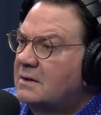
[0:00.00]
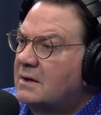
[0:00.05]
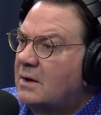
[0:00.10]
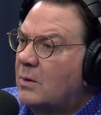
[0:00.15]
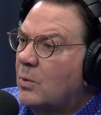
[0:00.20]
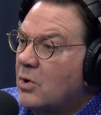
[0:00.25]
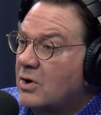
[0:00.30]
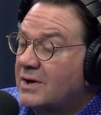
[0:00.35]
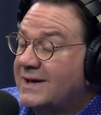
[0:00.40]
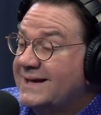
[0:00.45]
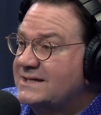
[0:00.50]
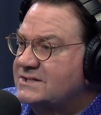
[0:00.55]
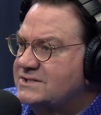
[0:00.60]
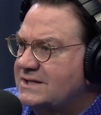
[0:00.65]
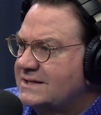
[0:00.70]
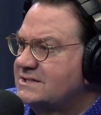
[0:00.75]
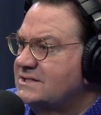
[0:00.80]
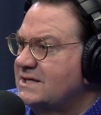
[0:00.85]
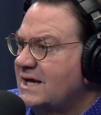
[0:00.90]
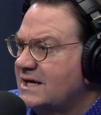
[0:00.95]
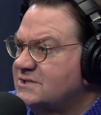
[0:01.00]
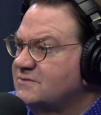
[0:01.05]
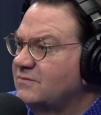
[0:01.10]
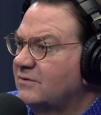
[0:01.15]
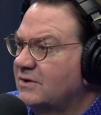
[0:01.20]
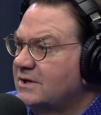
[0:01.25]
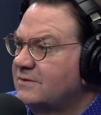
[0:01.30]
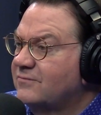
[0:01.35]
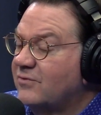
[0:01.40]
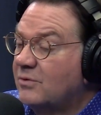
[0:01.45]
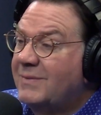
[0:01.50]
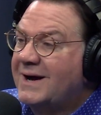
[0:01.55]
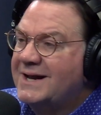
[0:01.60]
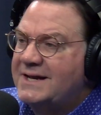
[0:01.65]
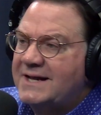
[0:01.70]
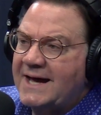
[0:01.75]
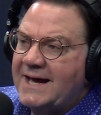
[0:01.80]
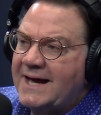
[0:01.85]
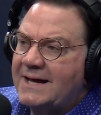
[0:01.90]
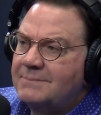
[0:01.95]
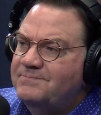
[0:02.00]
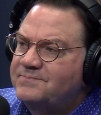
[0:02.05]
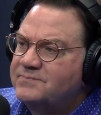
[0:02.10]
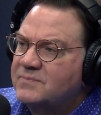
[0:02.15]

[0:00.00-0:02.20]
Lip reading: working successfully for my dad.